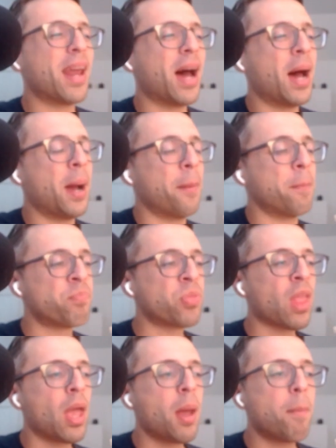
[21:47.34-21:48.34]
but
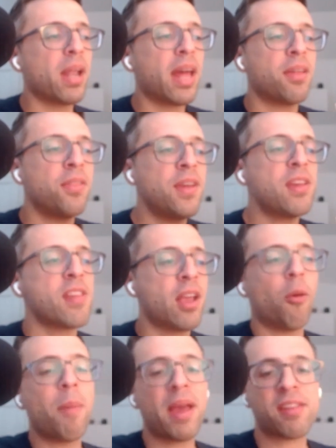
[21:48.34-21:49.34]
um, but like the
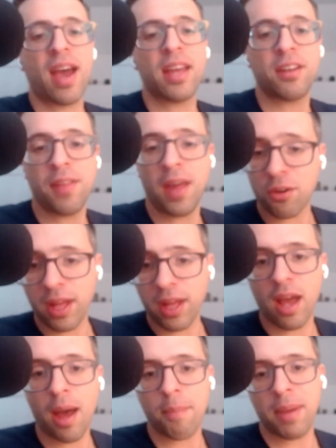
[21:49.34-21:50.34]
single best guide to the
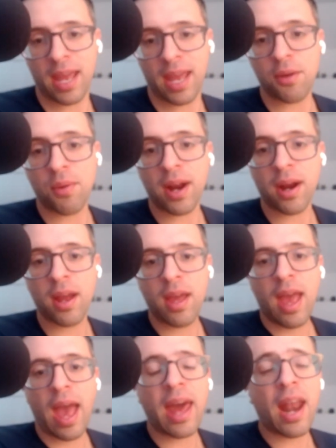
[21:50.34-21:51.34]
underlying topic
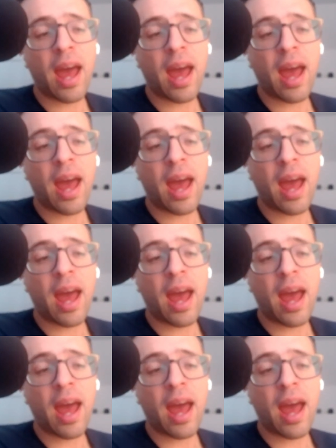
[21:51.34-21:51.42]
anywhere.